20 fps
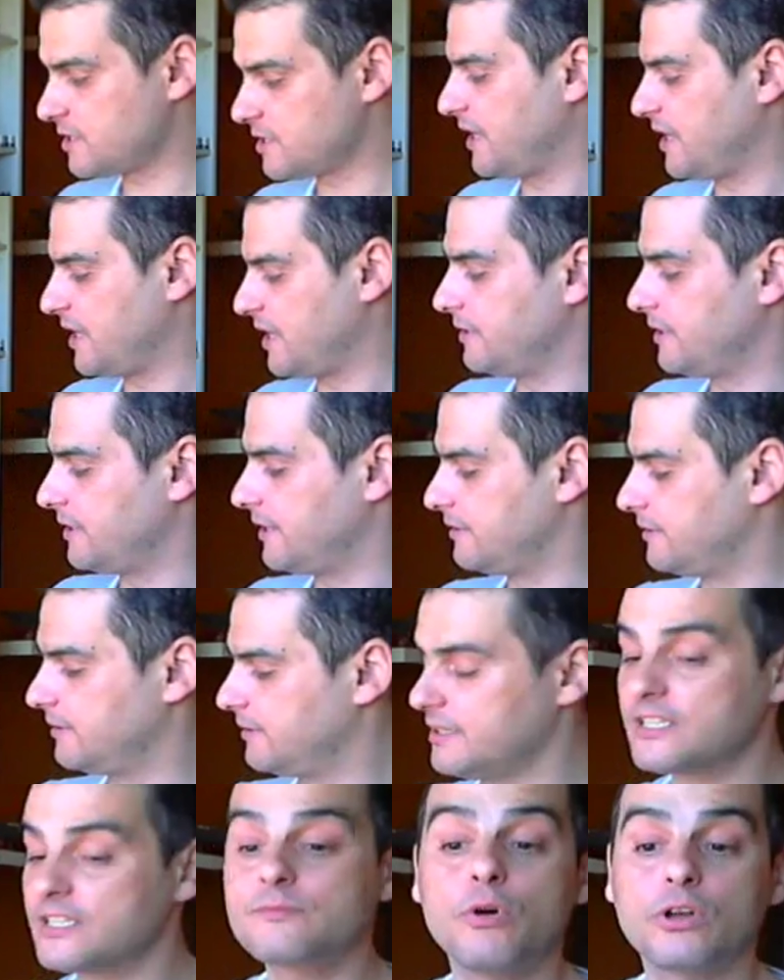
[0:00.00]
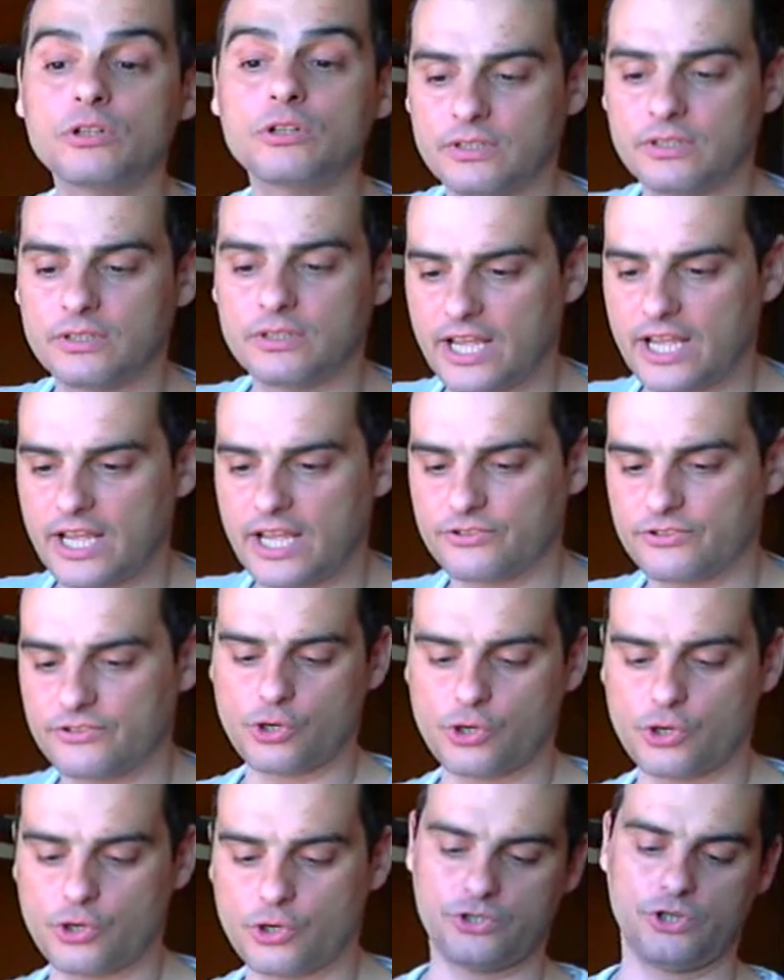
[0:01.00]
plane, this model that I
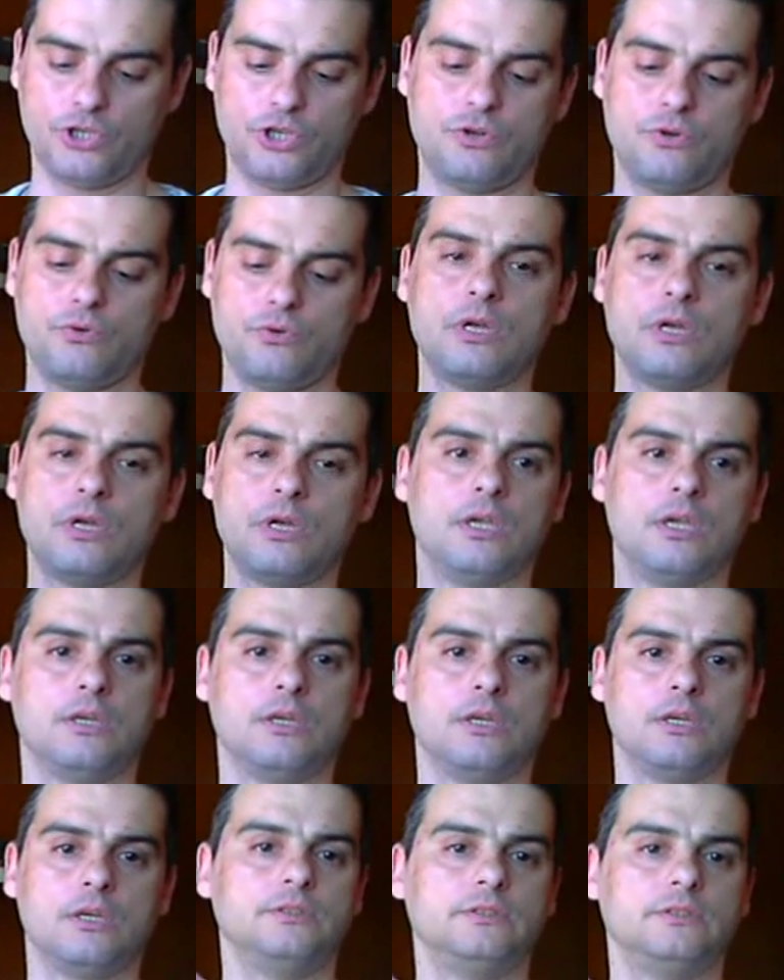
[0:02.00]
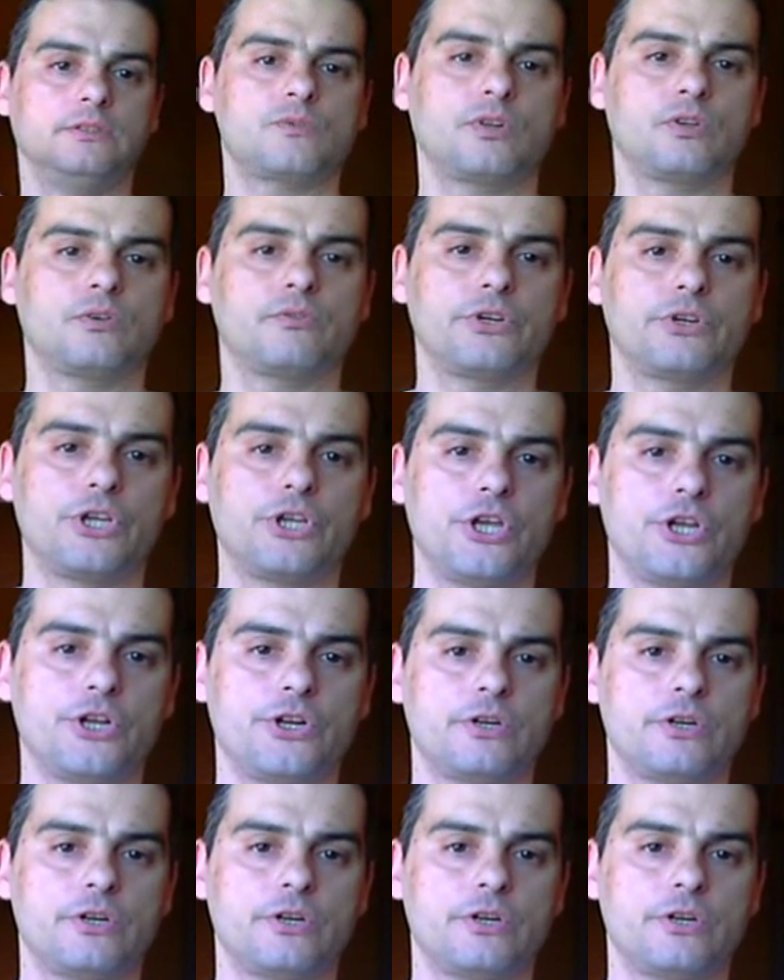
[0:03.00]
show it to you, this one over here.